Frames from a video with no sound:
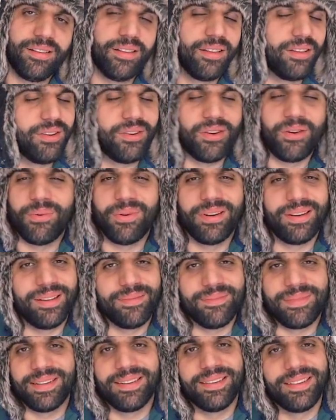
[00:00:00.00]
you know what I
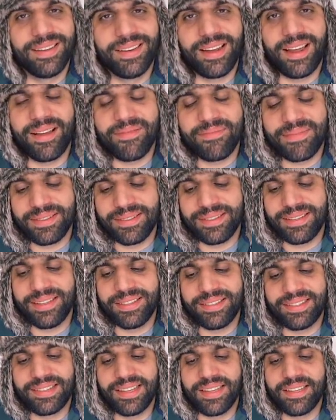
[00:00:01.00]
mean. I mean,
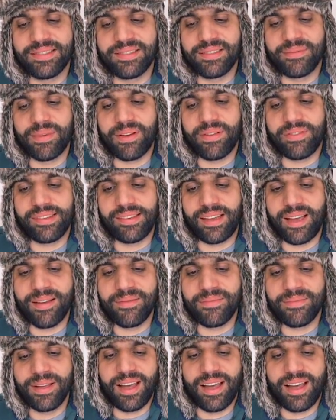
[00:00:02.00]
it's about time.